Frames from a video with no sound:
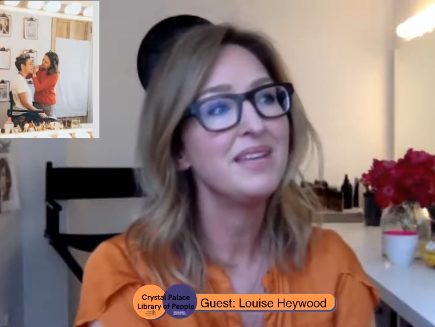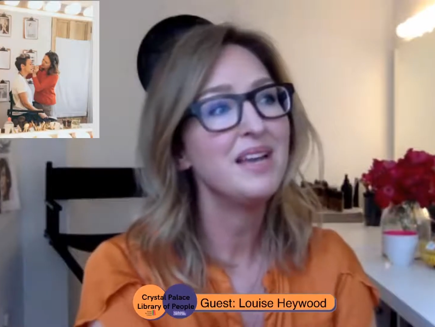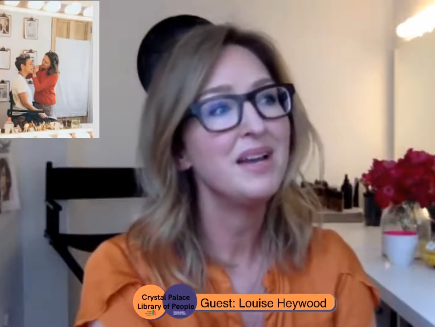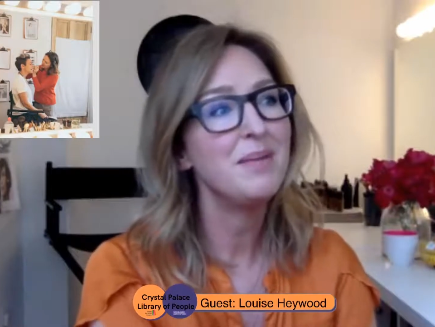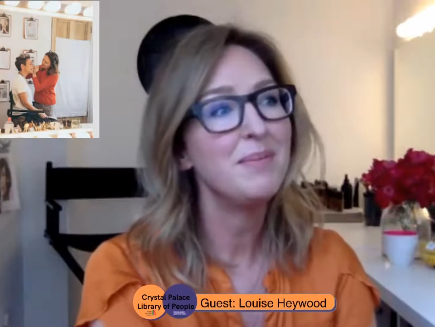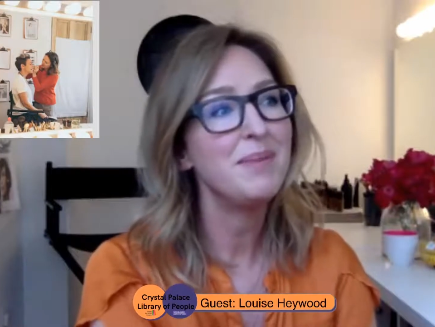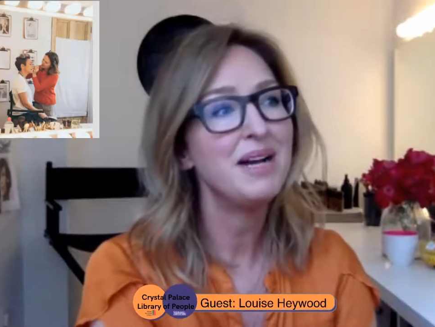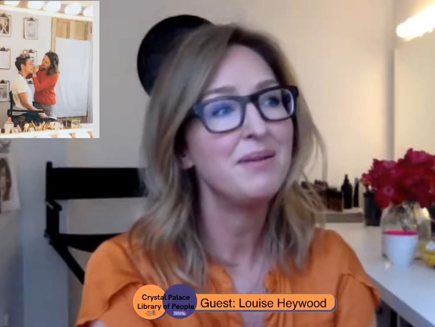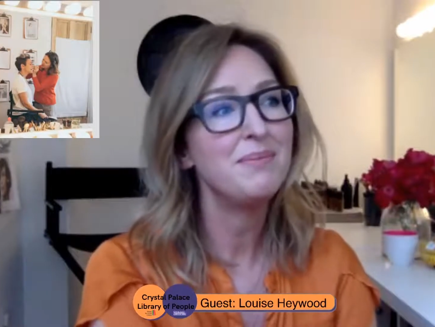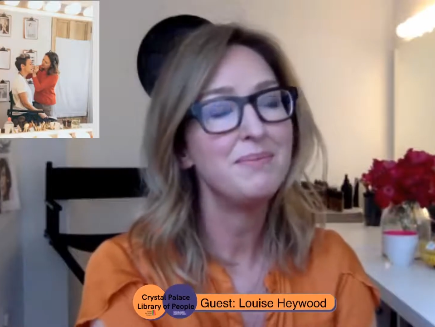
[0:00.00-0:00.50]

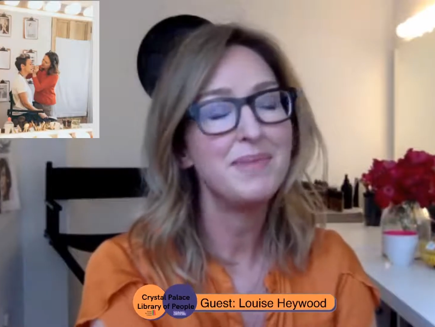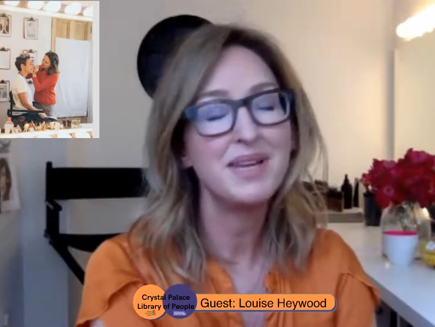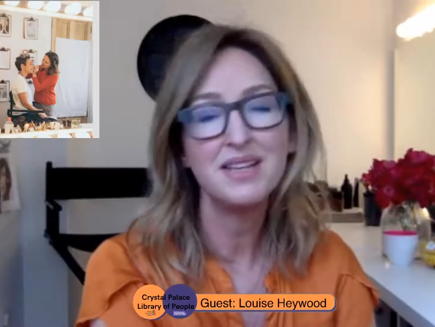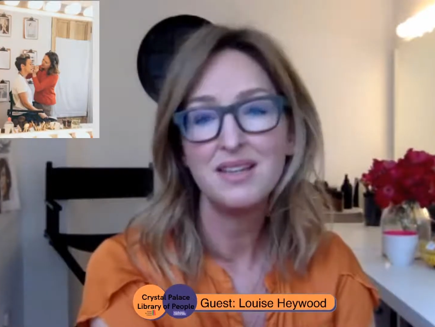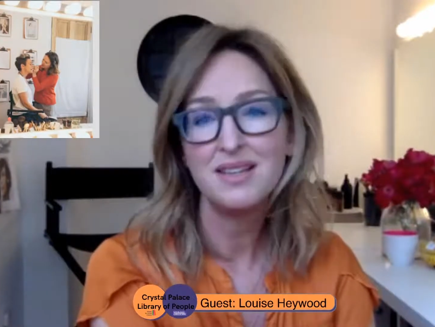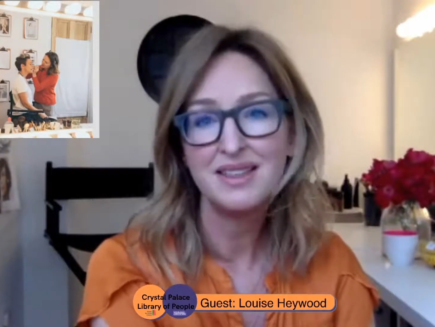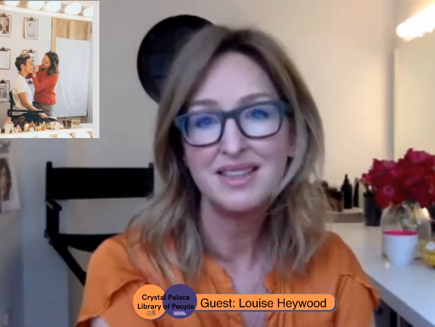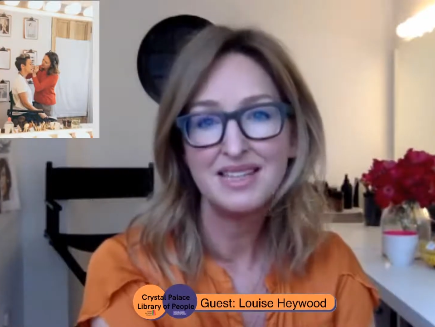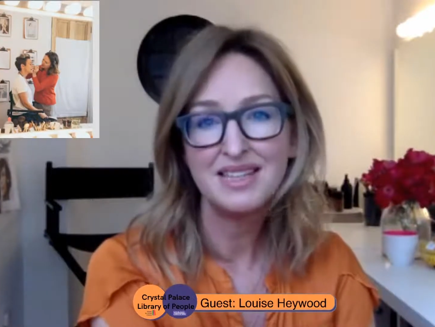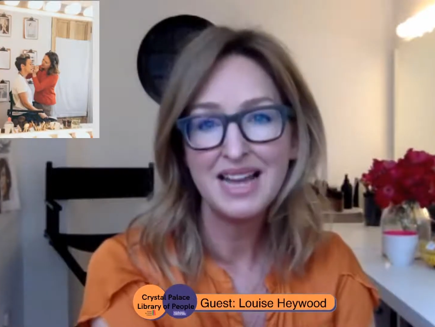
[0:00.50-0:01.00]
Yeah, about
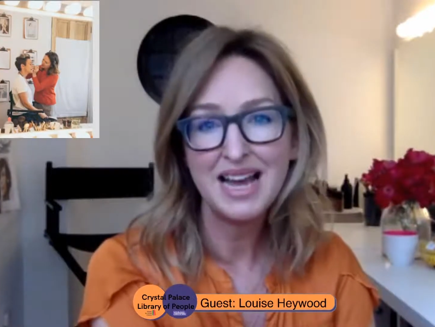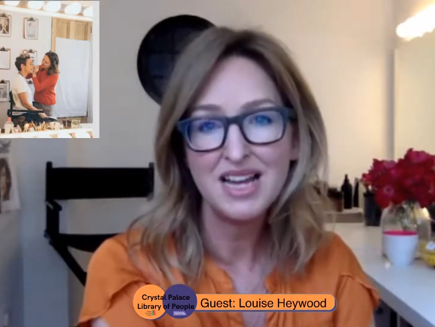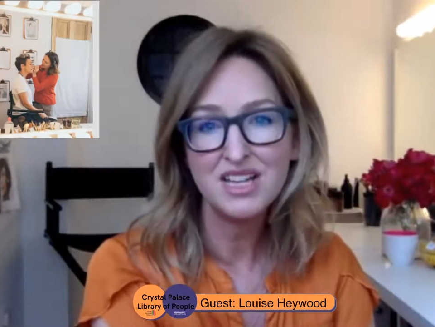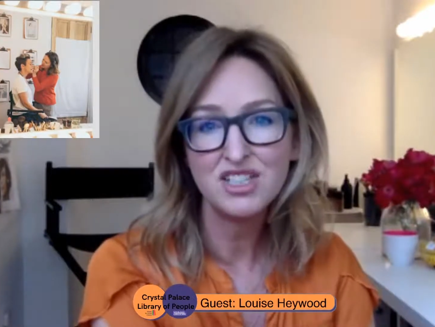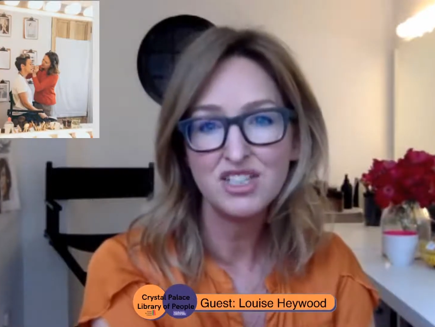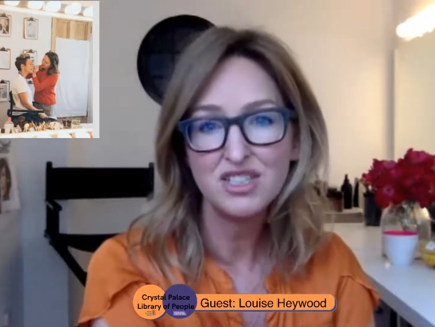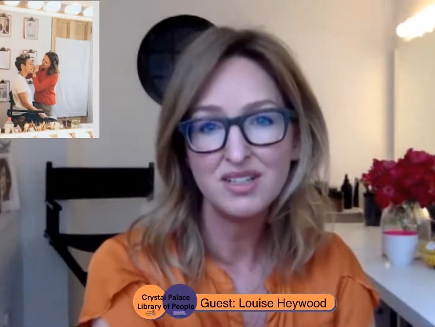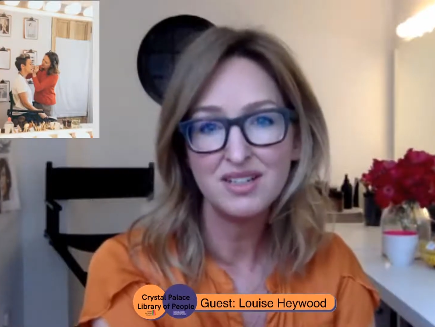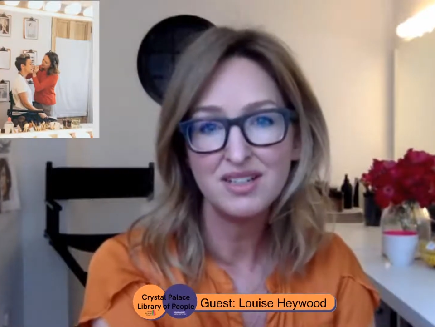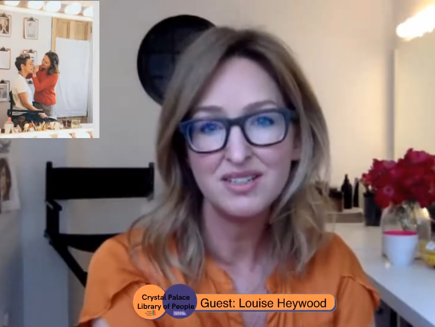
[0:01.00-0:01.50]
making the
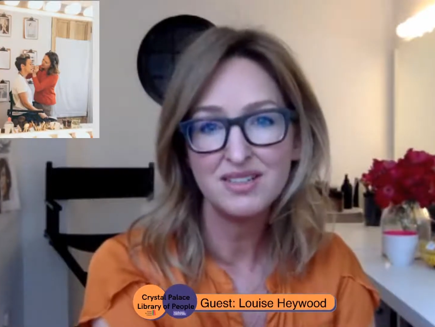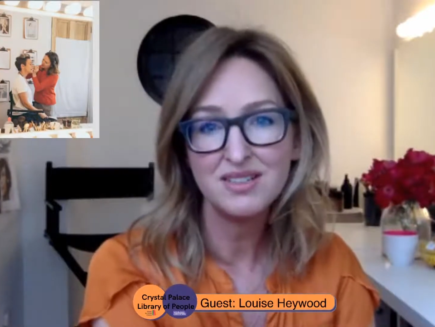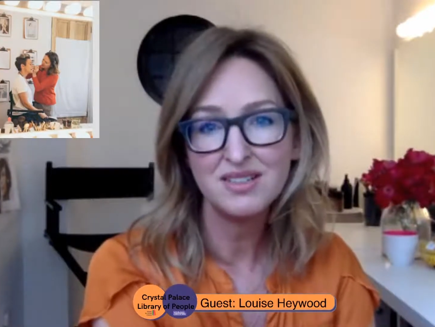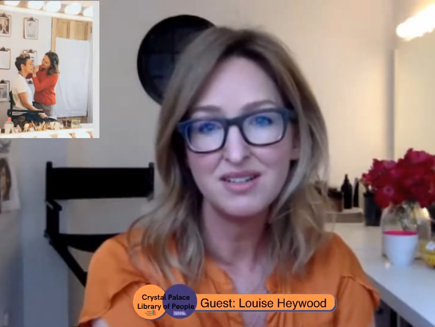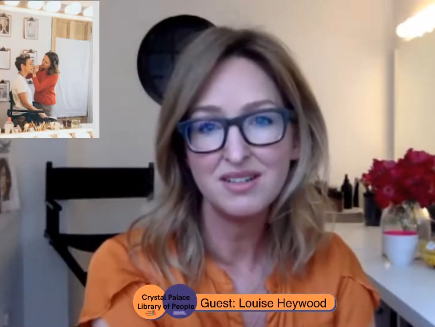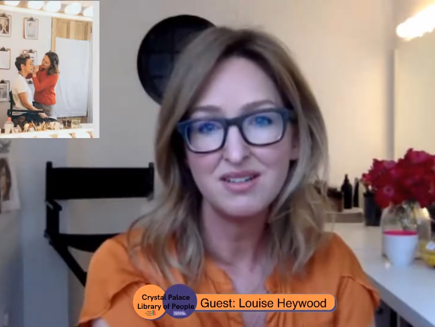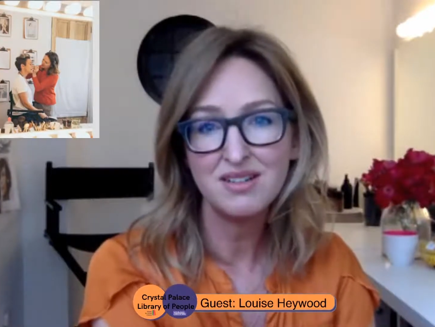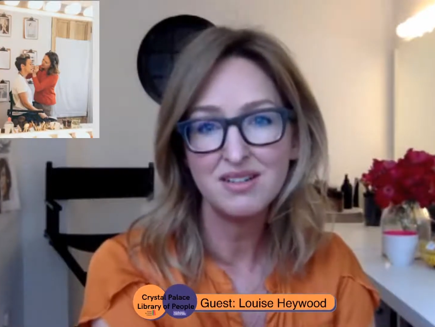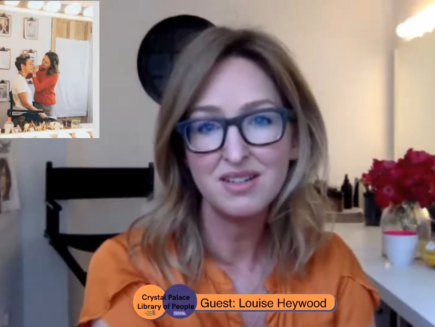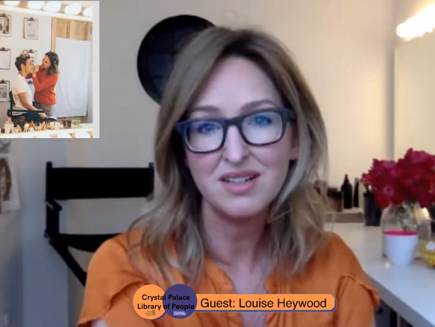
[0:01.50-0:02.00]
lash
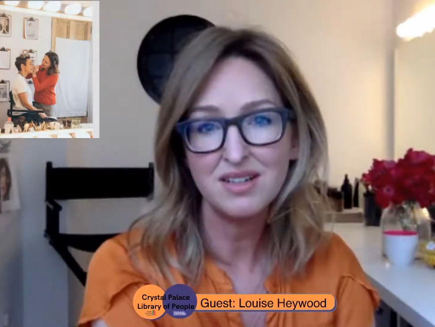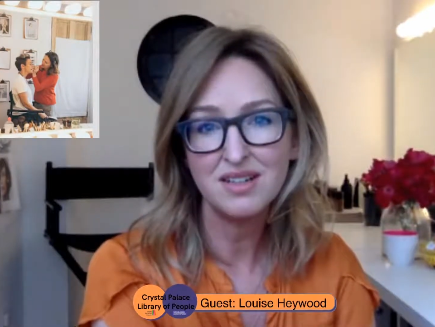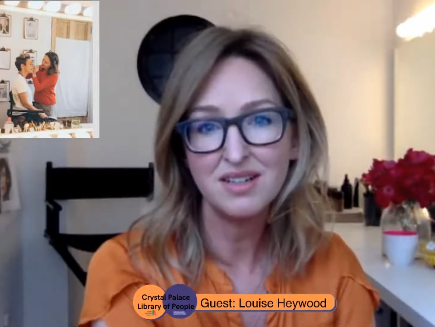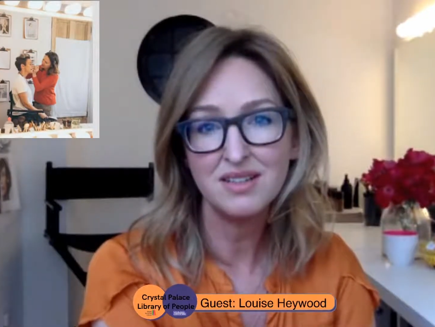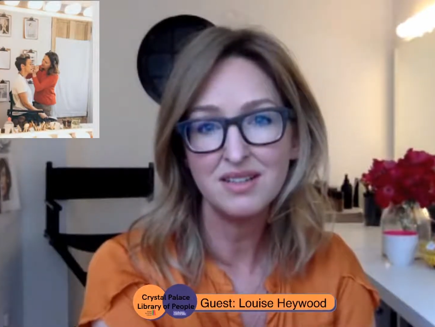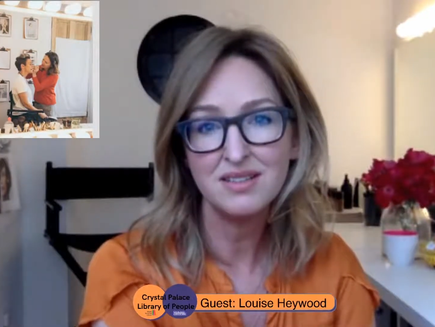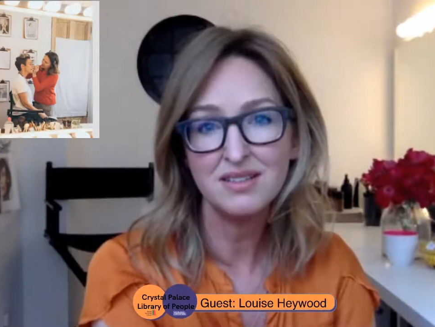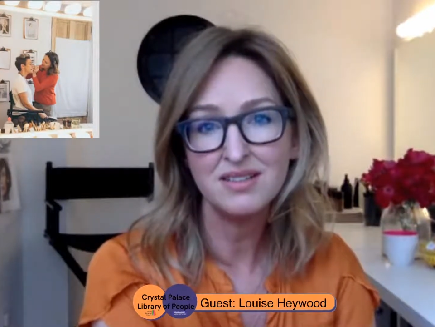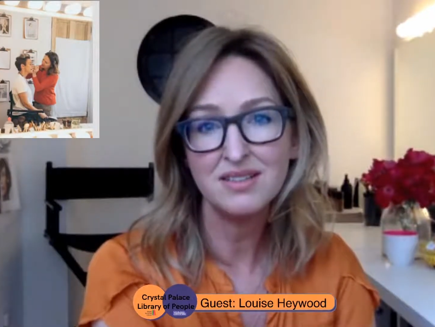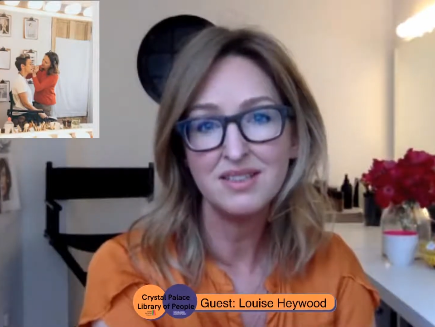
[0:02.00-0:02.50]
line
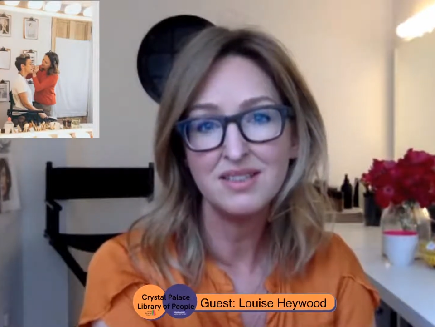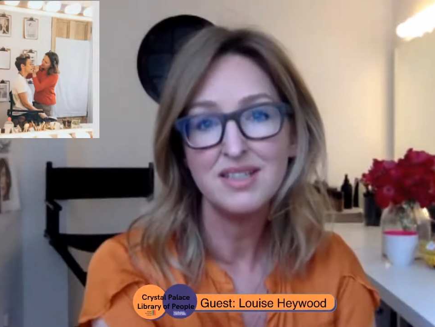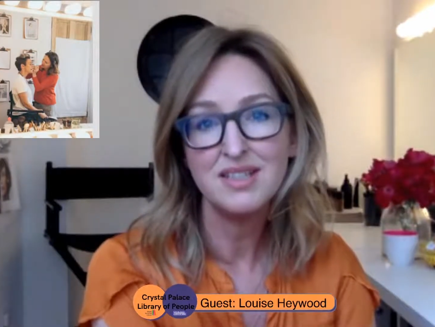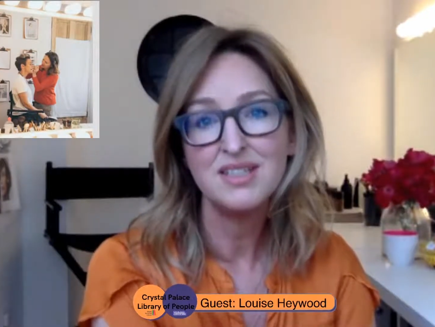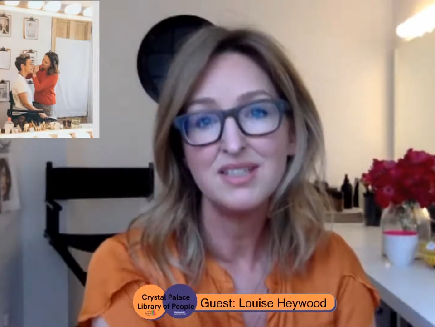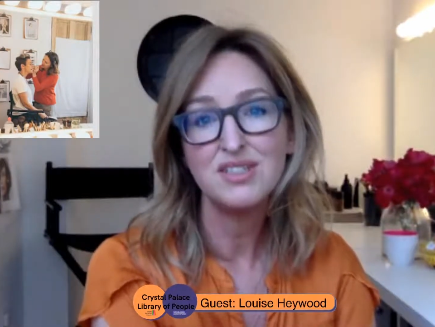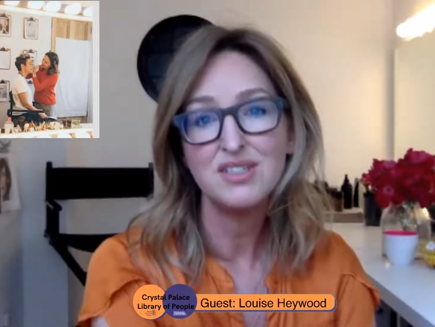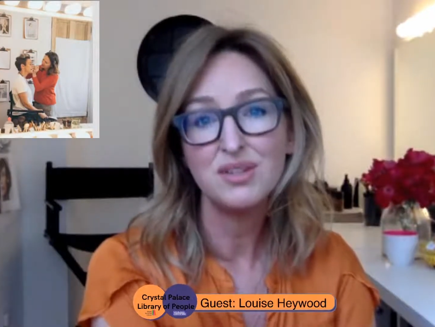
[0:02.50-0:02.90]
darker.